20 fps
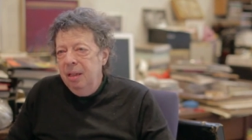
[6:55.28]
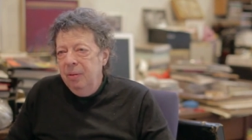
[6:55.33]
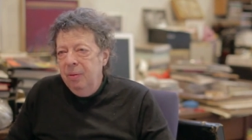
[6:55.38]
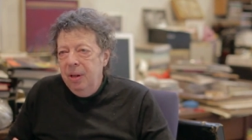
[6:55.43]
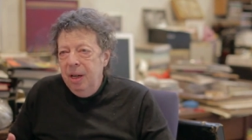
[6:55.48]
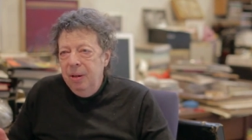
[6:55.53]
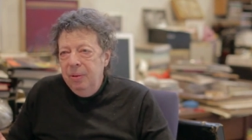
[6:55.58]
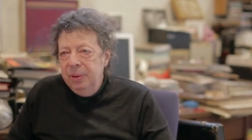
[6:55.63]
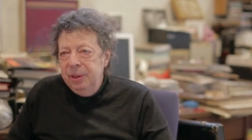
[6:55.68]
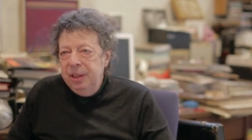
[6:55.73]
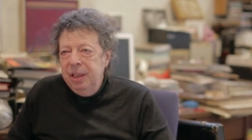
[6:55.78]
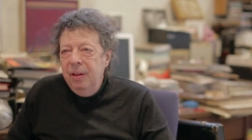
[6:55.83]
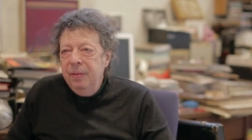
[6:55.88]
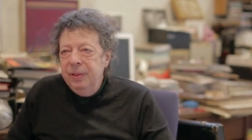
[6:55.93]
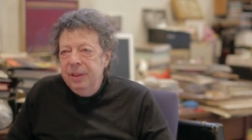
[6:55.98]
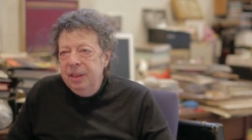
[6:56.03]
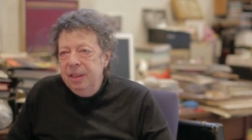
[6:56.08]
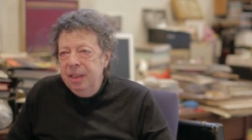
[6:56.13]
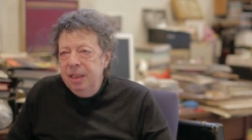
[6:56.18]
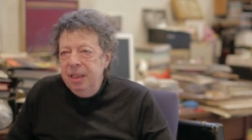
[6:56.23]
when I was
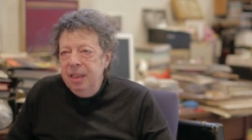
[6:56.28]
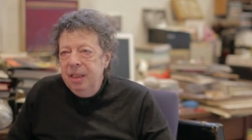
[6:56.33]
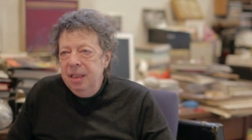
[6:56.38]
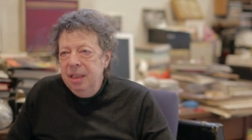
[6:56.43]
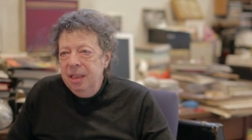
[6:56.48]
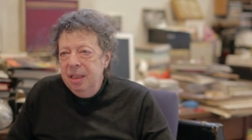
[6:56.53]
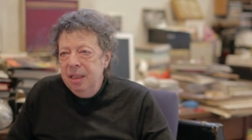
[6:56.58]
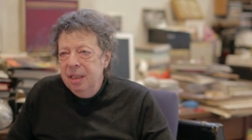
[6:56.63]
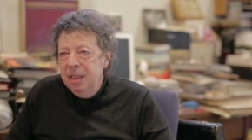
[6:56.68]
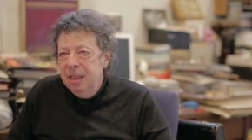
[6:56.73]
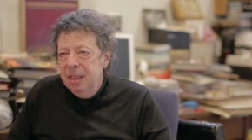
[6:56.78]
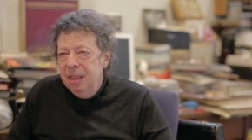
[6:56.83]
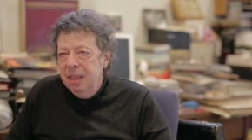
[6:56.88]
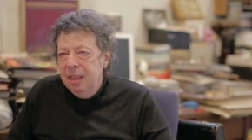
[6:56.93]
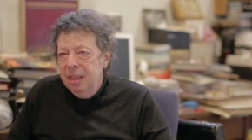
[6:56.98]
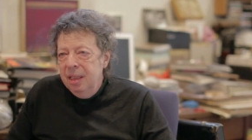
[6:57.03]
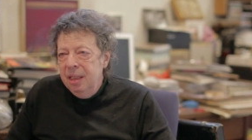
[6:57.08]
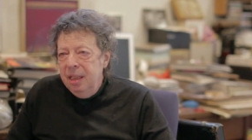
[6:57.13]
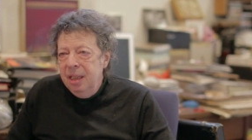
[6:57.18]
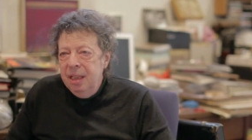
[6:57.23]
17
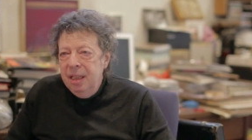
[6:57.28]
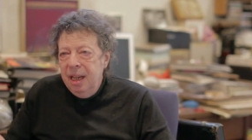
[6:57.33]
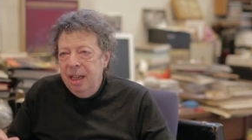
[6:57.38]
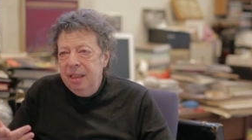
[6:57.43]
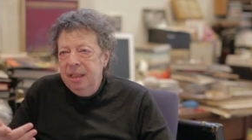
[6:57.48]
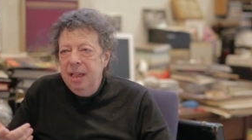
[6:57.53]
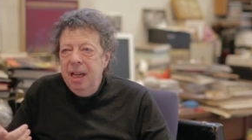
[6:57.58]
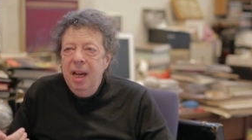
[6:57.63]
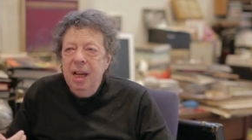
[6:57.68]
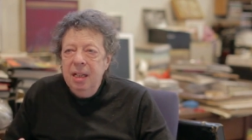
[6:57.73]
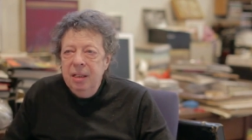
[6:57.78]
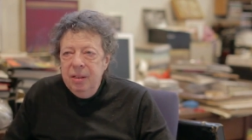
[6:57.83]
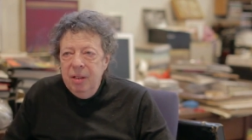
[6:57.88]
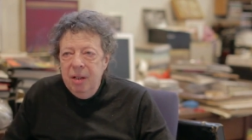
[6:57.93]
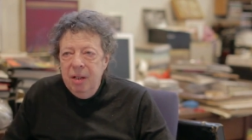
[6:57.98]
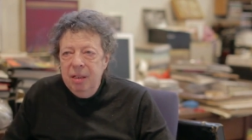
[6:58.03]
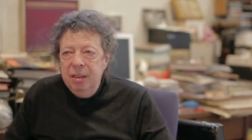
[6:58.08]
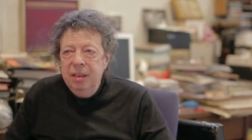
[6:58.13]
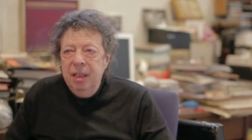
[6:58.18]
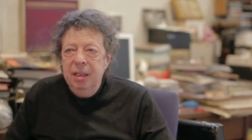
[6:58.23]
in that
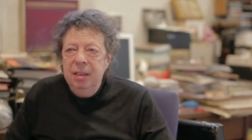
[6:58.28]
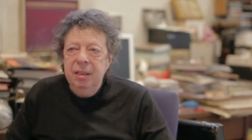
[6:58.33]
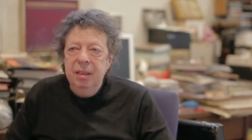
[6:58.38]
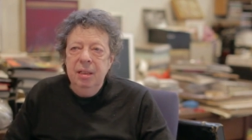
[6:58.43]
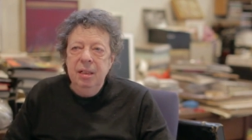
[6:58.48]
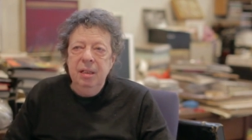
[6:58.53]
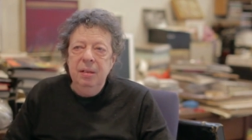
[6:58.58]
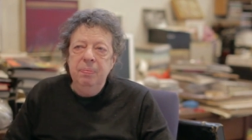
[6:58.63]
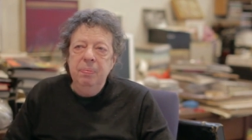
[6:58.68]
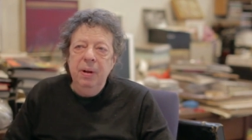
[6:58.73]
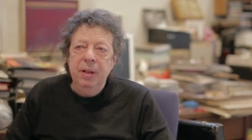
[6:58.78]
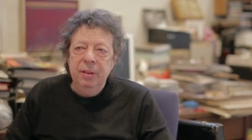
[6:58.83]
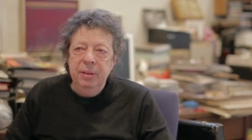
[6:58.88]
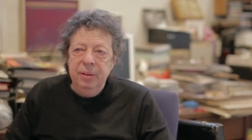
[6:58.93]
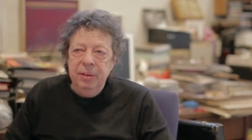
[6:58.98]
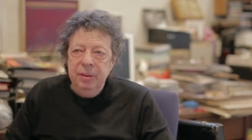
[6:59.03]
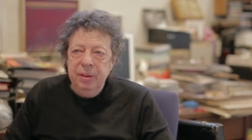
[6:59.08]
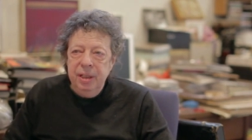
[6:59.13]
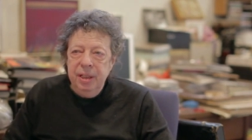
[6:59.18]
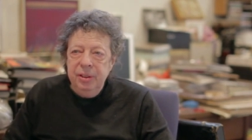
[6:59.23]
catalog that the
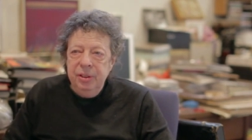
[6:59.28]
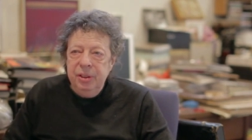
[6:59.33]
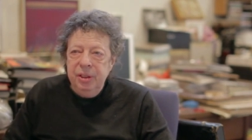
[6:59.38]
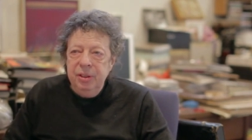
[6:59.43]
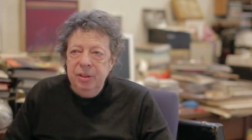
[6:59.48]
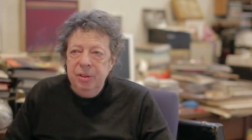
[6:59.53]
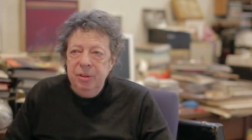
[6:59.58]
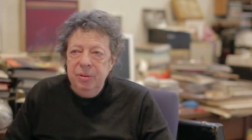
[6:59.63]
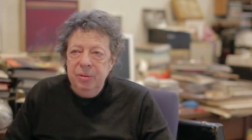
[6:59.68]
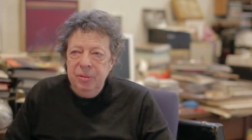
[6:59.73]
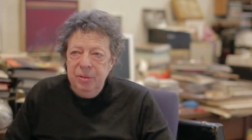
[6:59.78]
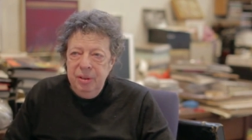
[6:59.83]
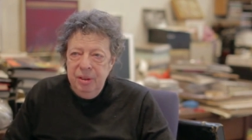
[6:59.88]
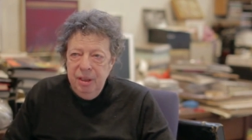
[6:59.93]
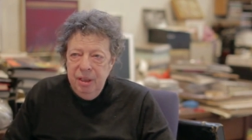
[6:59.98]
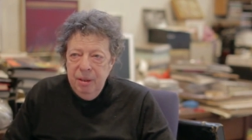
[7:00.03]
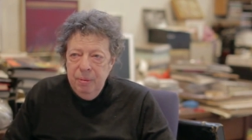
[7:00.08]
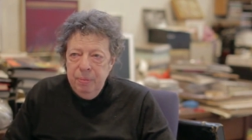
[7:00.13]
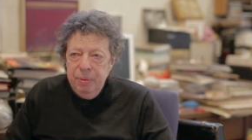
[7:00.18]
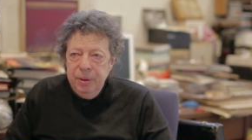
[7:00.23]
Butler Institute
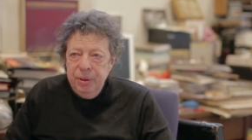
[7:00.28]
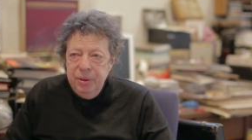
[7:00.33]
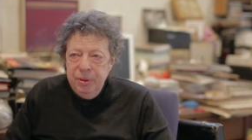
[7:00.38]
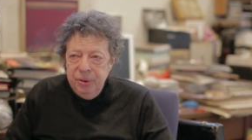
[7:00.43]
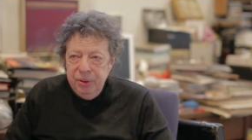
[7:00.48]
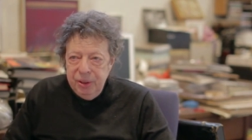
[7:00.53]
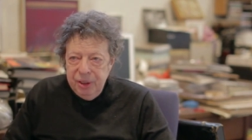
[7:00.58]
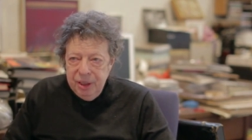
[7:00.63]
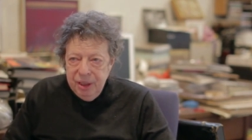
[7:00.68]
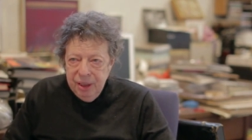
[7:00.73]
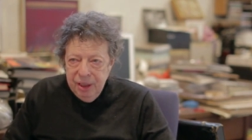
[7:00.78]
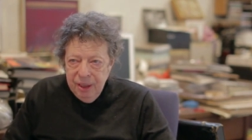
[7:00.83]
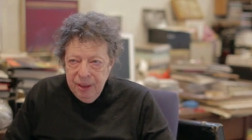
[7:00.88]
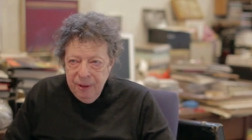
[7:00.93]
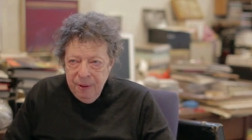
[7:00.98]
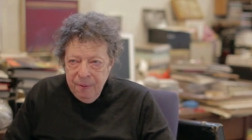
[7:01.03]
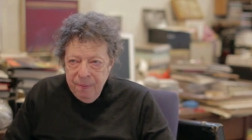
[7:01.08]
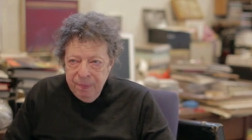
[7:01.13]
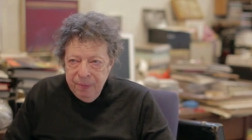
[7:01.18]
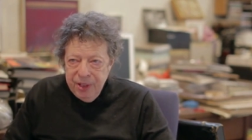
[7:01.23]
produced.
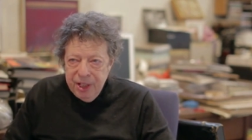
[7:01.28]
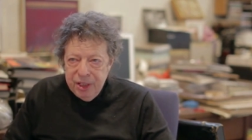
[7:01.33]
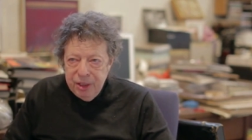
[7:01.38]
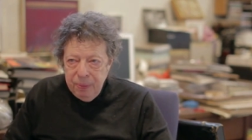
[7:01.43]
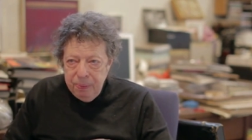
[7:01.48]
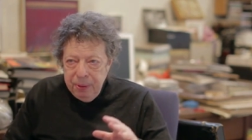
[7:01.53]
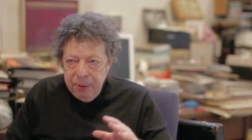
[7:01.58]
There's a